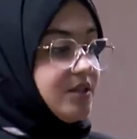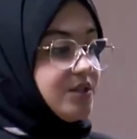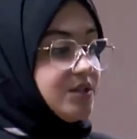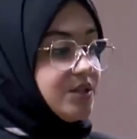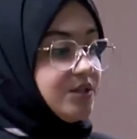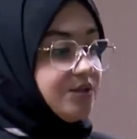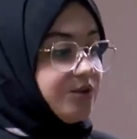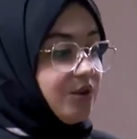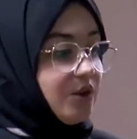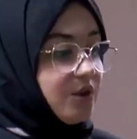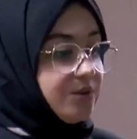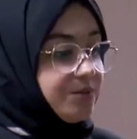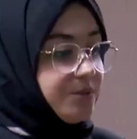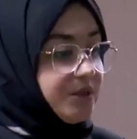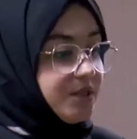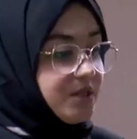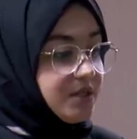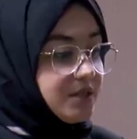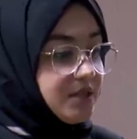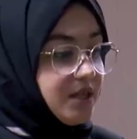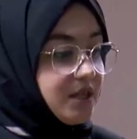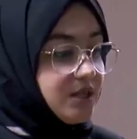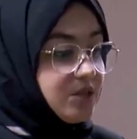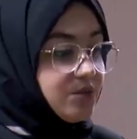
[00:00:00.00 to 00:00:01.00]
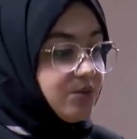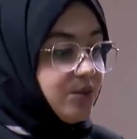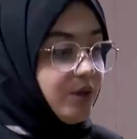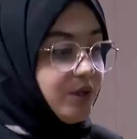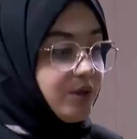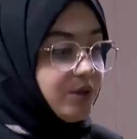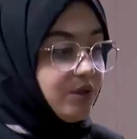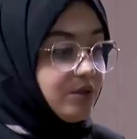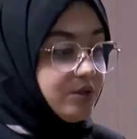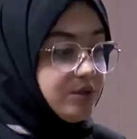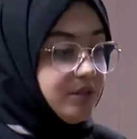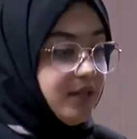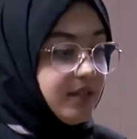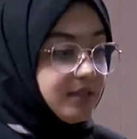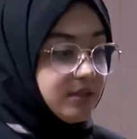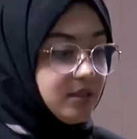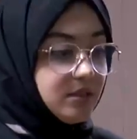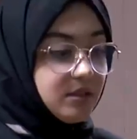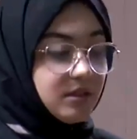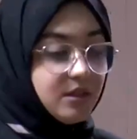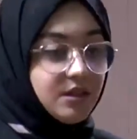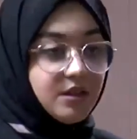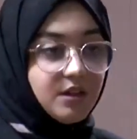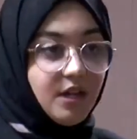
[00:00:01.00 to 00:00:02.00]
84% were
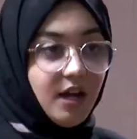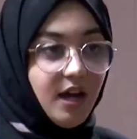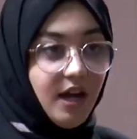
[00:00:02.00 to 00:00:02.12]
conducted